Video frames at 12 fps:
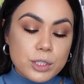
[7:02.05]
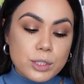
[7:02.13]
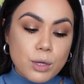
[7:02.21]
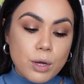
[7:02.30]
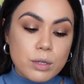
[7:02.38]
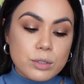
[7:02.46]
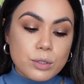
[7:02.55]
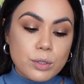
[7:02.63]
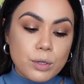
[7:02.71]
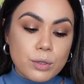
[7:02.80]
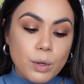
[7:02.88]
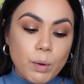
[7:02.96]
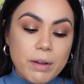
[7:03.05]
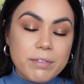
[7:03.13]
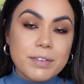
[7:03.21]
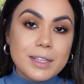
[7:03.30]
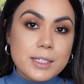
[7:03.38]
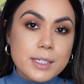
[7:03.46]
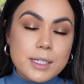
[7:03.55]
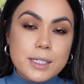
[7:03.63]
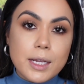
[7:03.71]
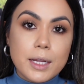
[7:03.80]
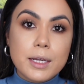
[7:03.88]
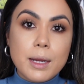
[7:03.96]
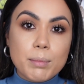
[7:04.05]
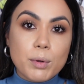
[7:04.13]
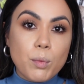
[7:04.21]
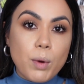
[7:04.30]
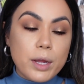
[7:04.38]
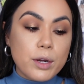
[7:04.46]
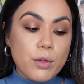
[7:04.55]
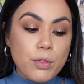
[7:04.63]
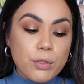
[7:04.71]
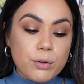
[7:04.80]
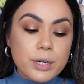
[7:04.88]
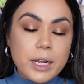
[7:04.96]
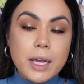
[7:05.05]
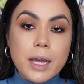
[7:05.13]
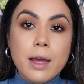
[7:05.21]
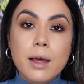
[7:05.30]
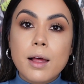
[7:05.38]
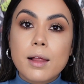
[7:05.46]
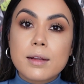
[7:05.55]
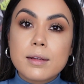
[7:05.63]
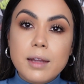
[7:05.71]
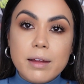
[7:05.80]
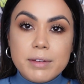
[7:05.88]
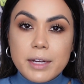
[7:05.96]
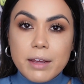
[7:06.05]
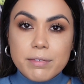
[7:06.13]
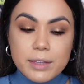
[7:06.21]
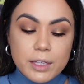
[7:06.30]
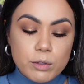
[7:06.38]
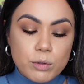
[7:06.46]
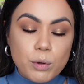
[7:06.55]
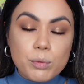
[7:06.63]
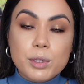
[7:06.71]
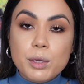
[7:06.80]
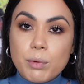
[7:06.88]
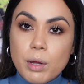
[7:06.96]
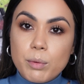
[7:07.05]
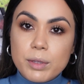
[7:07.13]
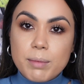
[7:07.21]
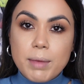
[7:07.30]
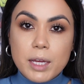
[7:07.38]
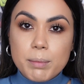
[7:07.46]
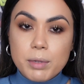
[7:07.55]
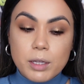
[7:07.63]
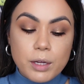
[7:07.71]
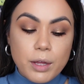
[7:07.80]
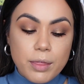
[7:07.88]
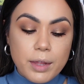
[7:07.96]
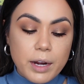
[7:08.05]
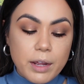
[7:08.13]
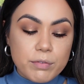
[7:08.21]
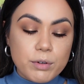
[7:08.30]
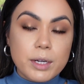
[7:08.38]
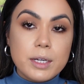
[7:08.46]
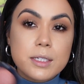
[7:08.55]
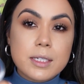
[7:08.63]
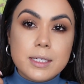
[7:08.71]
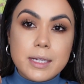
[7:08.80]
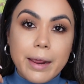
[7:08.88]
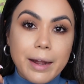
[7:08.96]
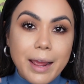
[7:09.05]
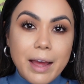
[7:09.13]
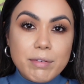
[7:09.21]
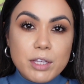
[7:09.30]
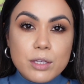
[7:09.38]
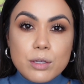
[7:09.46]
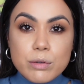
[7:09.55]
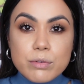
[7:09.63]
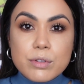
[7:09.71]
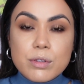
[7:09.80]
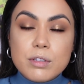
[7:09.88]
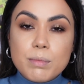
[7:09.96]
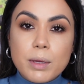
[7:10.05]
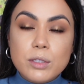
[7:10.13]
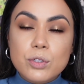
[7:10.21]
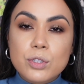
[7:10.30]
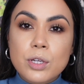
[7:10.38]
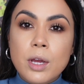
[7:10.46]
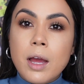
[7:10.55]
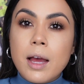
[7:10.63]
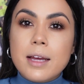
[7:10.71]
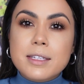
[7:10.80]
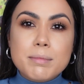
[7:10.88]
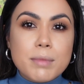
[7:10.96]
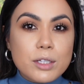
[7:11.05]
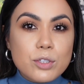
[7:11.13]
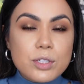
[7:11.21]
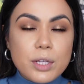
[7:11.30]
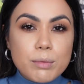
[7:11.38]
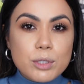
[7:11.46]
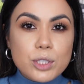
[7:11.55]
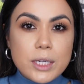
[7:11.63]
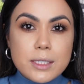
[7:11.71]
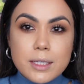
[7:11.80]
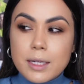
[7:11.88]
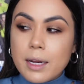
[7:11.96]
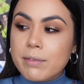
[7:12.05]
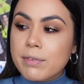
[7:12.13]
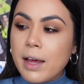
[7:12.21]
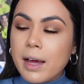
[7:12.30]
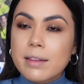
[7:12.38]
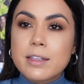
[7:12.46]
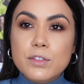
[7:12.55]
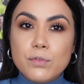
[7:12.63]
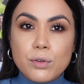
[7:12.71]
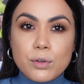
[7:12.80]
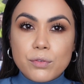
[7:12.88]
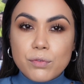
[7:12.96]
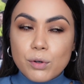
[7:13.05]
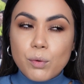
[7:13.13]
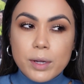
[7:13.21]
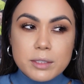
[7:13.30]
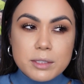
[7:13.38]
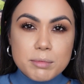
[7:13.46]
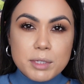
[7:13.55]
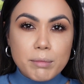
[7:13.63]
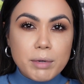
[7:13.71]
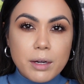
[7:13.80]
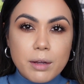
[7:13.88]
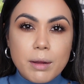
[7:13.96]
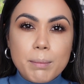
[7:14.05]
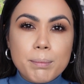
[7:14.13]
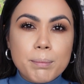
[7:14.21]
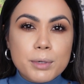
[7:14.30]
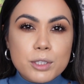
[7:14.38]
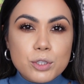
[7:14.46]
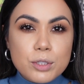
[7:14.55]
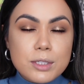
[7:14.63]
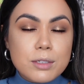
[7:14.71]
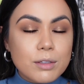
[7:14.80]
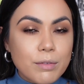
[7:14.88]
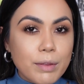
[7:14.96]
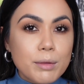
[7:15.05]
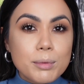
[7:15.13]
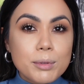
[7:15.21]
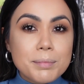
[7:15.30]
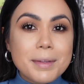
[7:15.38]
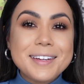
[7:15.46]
It's called Cocoa Felicita number 130. Love it. I feel like it'll go really well with the makeup look that I have created today. And I haven't used this blush as much as I wish I did. I've had this for quite some time right now. I'm pretty sure it's still available.